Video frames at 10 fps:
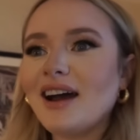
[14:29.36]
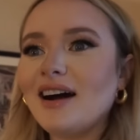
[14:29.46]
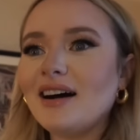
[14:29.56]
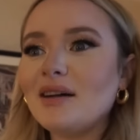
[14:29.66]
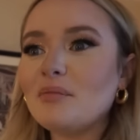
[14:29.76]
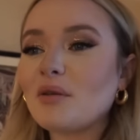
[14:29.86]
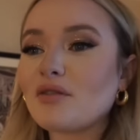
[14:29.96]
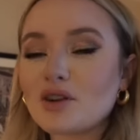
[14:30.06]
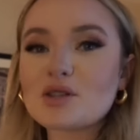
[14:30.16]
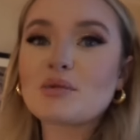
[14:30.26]
But
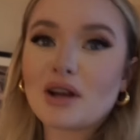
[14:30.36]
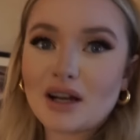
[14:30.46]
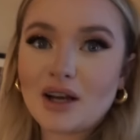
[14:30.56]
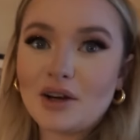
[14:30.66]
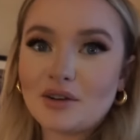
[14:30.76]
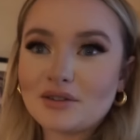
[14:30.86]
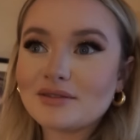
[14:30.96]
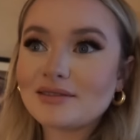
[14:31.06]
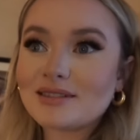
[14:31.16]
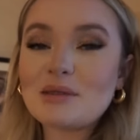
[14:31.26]
first we're gonna go
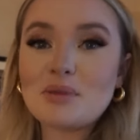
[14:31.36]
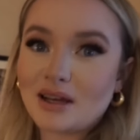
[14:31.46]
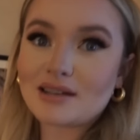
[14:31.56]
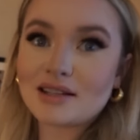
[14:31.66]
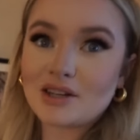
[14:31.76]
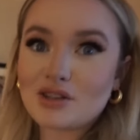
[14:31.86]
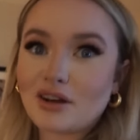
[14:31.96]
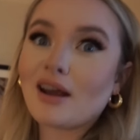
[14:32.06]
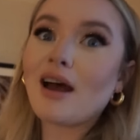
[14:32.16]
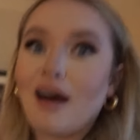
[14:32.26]
to PS
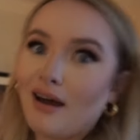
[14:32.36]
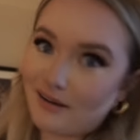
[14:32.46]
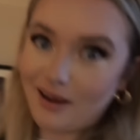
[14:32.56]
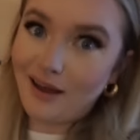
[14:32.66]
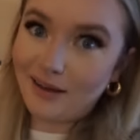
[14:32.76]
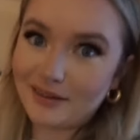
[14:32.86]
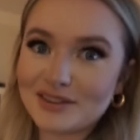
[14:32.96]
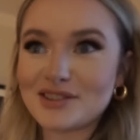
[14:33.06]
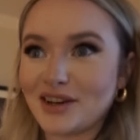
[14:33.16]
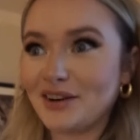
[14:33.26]
Kitchen again.
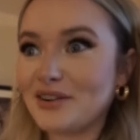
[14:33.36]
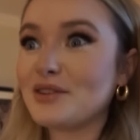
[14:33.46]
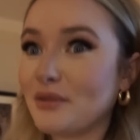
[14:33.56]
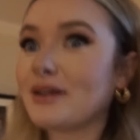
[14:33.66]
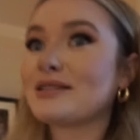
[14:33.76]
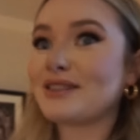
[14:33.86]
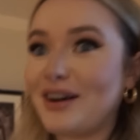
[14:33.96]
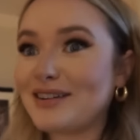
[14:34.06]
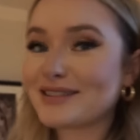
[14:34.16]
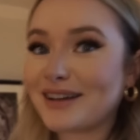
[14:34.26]
So you already
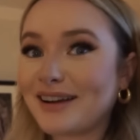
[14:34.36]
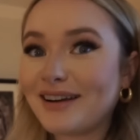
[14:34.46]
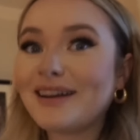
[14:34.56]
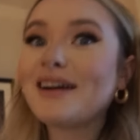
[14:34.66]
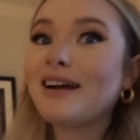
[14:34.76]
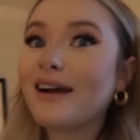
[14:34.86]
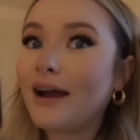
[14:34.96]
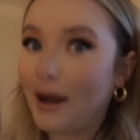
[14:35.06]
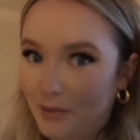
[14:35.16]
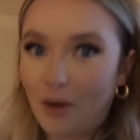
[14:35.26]
saw us there,
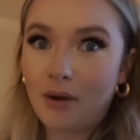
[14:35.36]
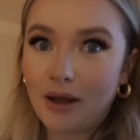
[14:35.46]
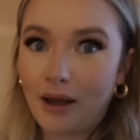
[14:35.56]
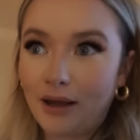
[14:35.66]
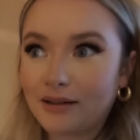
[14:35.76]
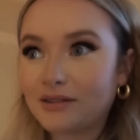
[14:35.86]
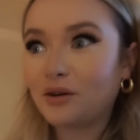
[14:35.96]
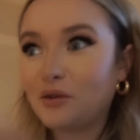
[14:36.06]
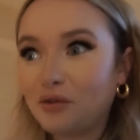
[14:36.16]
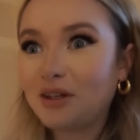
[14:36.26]
I'm going again. So
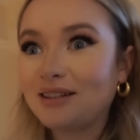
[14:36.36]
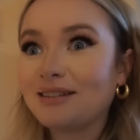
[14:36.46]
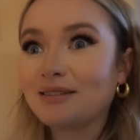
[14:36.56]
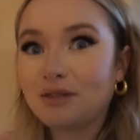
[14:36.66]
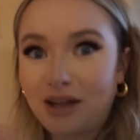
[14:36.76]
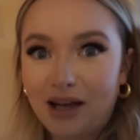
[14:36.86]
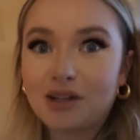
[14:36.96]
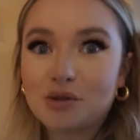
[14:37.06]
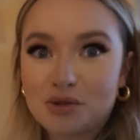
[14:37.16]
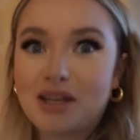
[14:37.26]
hopefully they got a
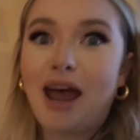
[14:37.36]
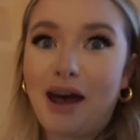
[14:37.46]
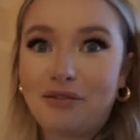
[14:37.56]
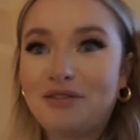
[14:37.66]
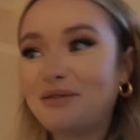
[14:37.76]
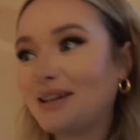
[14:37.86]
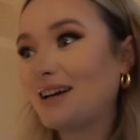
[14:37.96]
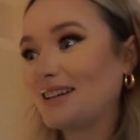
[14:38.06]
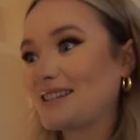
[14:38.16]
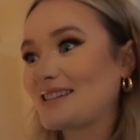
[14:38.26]
new staff
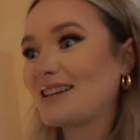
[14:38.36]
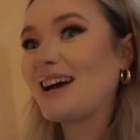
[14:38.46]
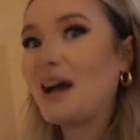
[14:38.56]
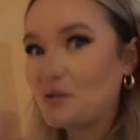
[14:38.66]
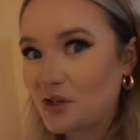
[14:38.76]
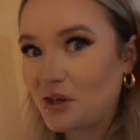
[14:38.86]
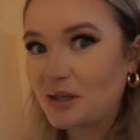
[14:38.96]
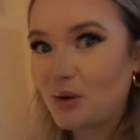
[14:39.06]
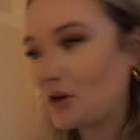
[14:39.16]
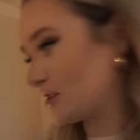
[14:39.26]
because I was already at the bar